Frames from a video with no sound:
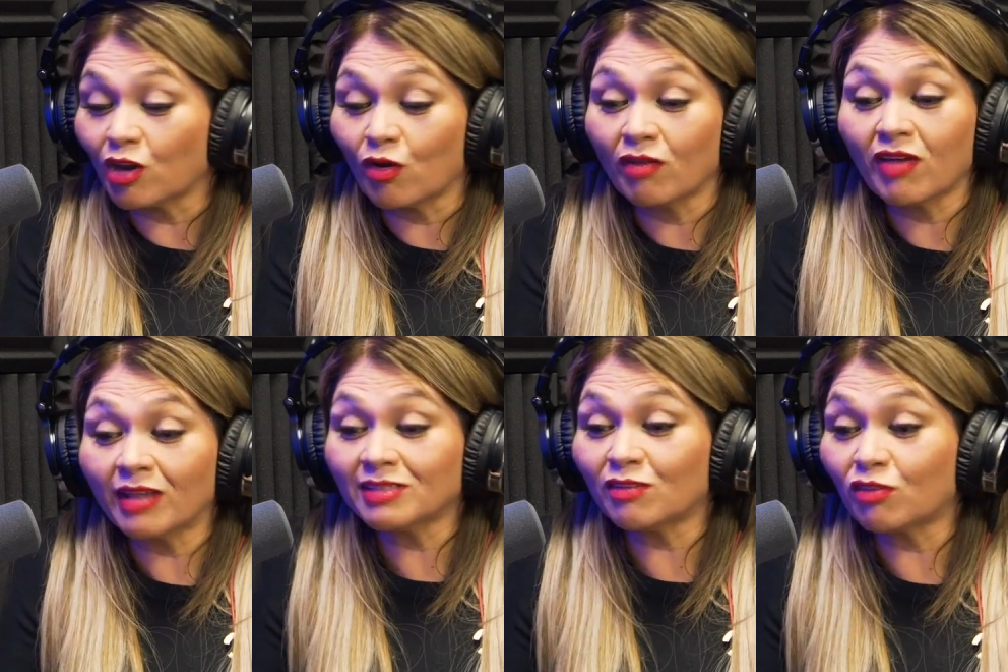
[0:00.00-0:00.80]
I've
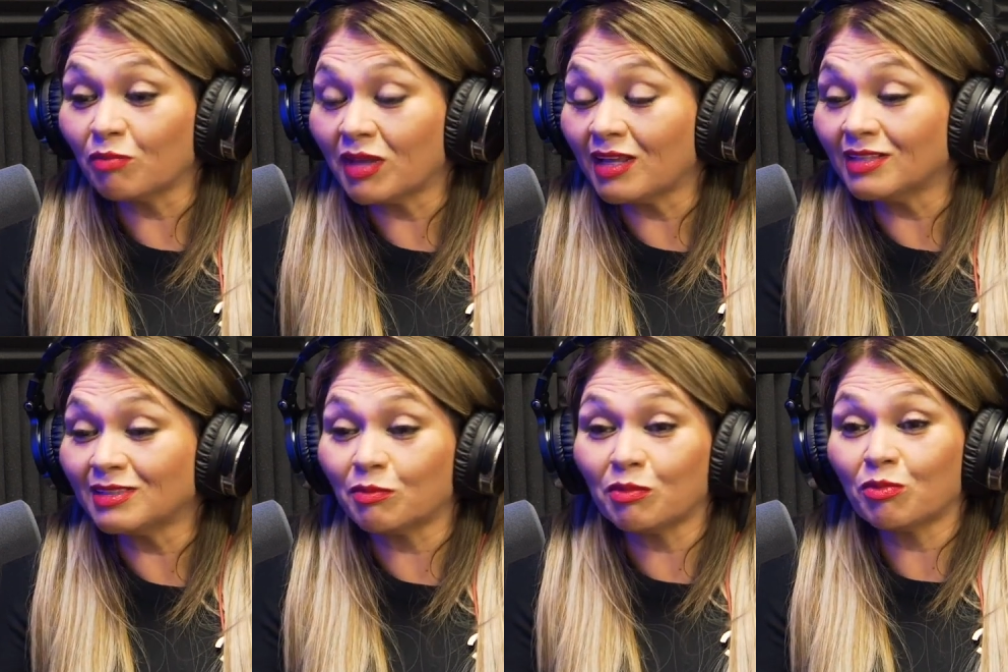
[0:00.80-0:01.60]
had several meetings
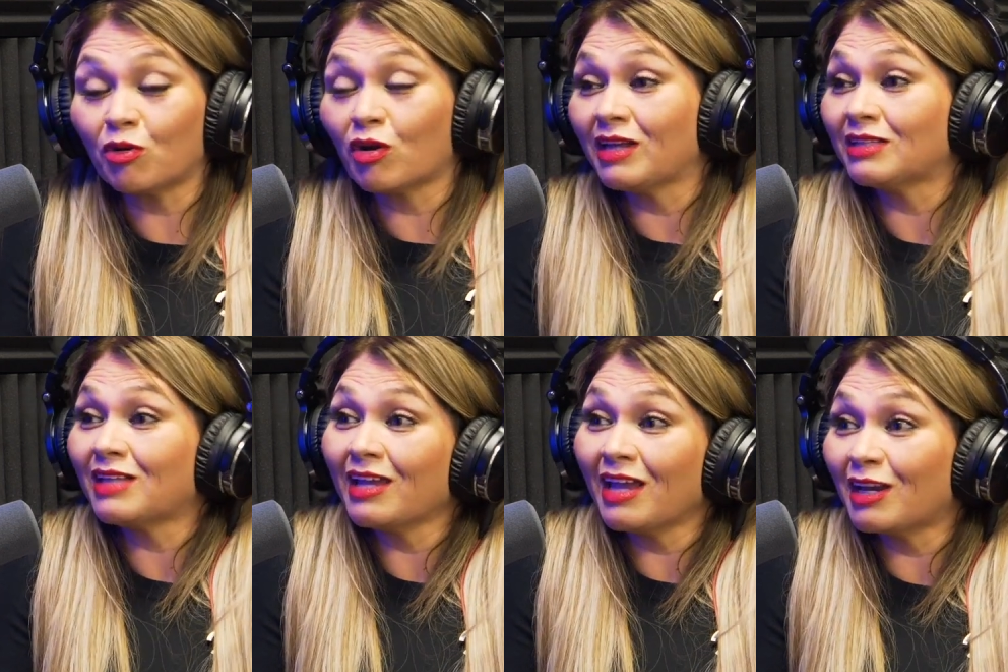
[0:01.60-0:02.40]
that people are just,
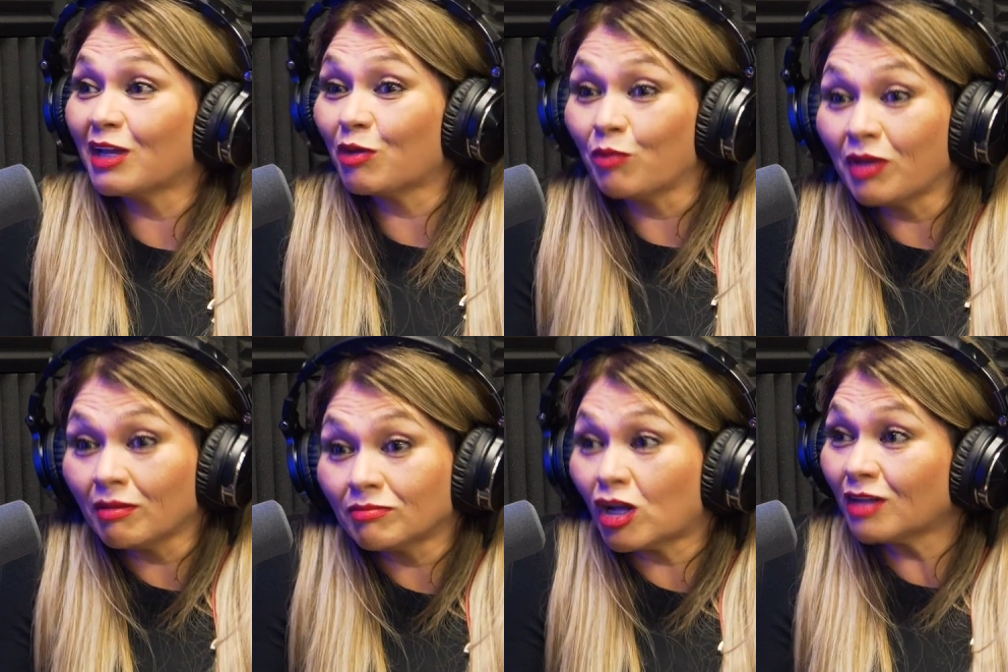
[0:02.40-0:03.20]
"Hey, Anna, can we
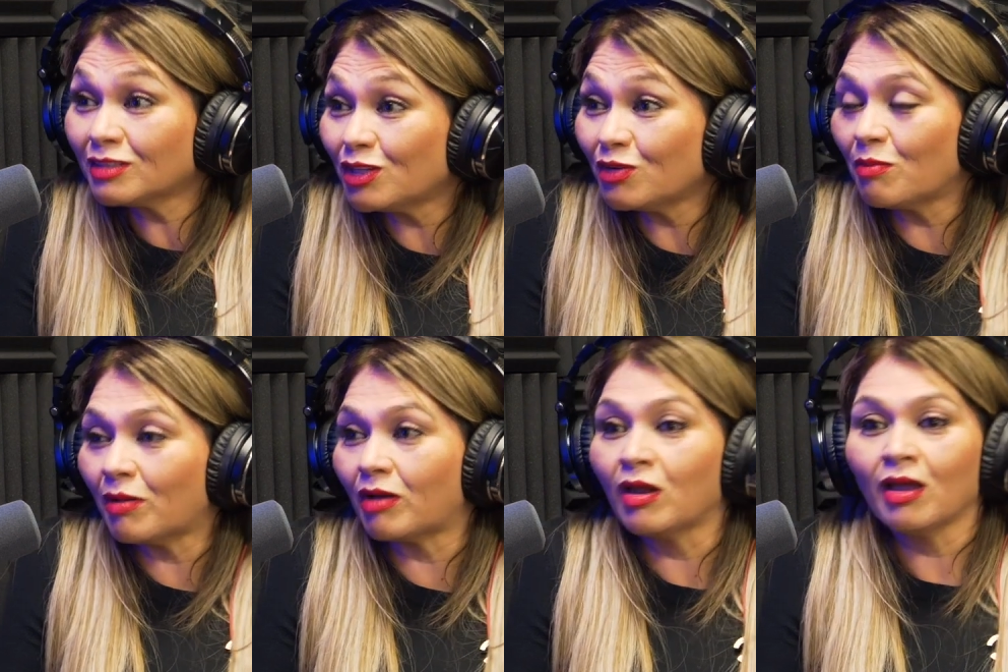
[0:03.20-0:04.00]
talk to you
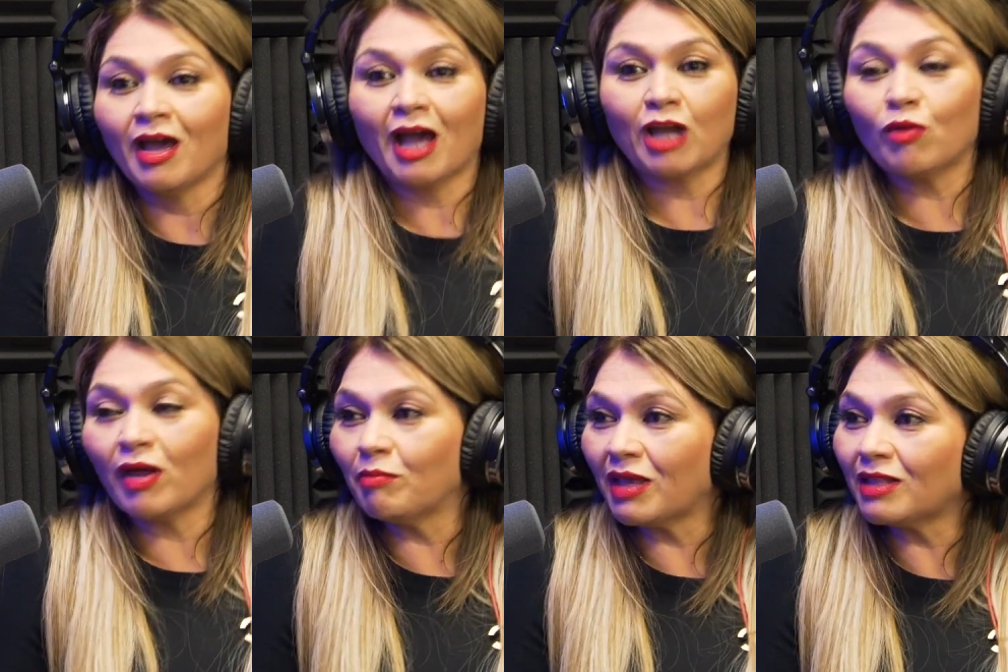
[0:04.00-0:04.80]
about how do
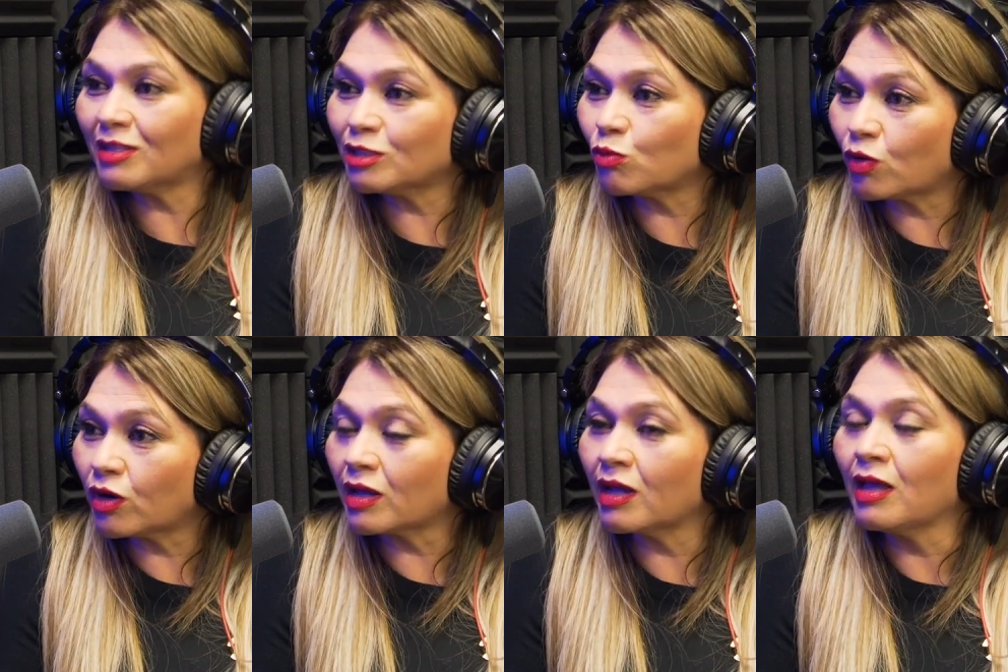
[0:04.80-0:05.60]
I make this work?"